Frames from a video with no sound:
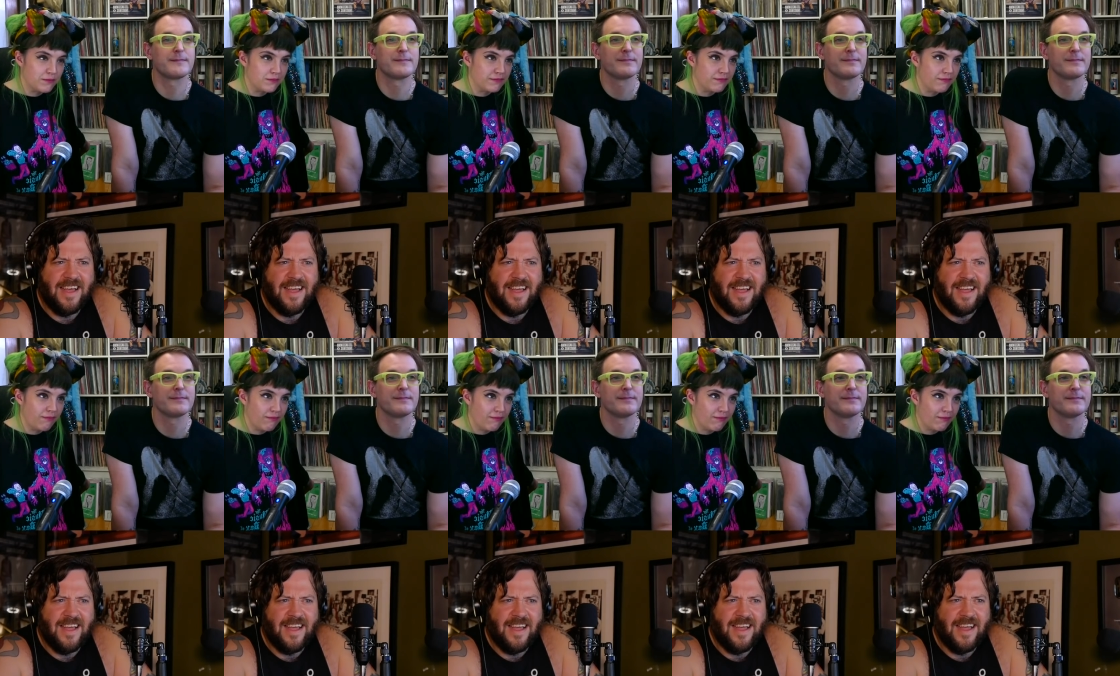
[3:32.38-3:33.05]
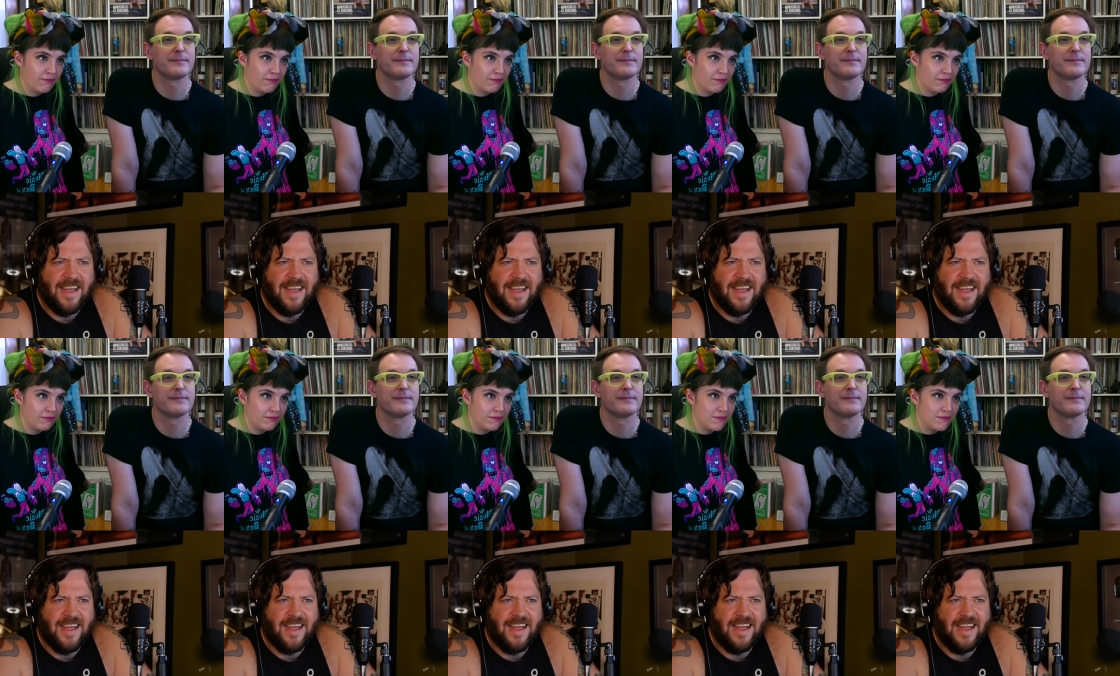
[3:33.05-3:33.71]

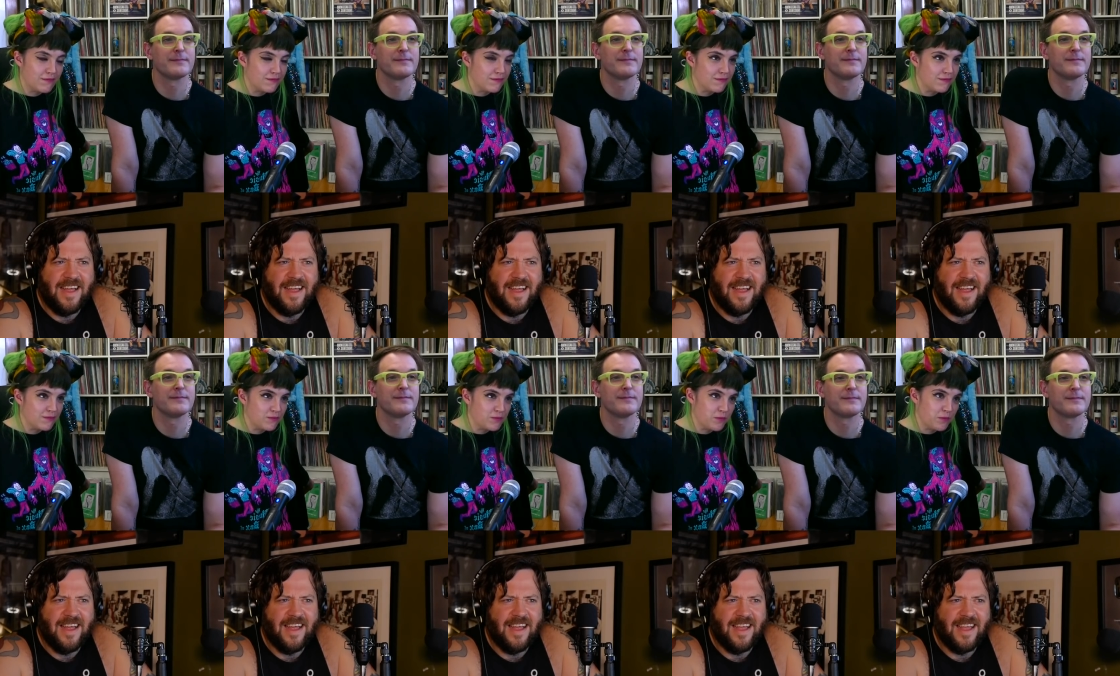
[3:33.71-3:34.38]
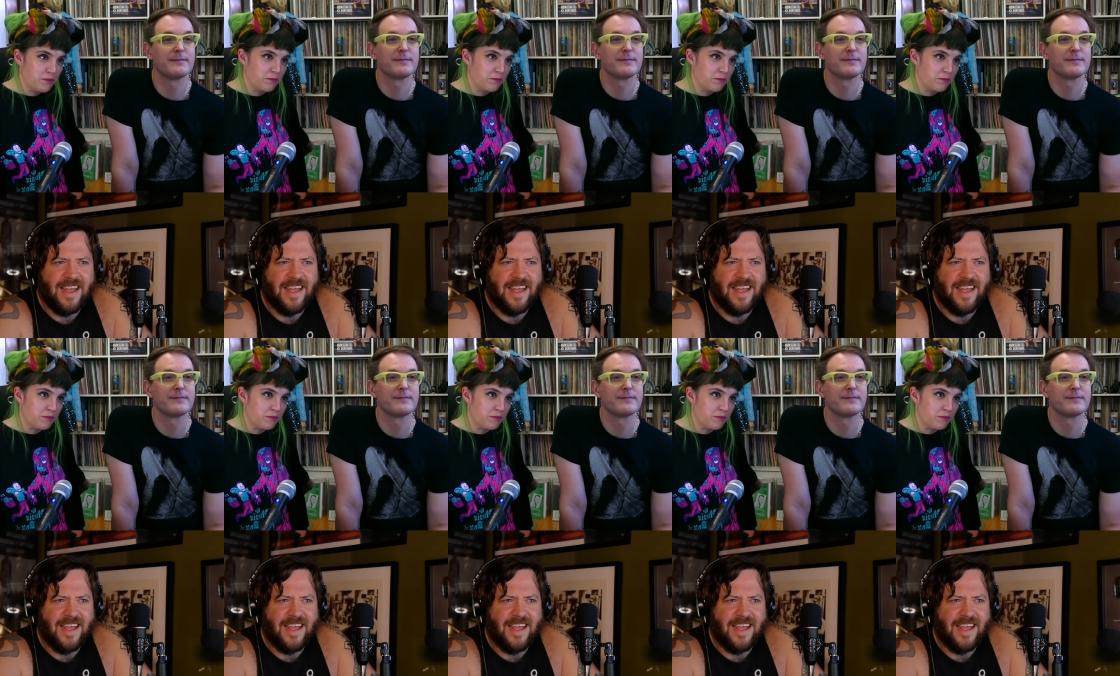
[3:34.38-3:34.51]
(silence)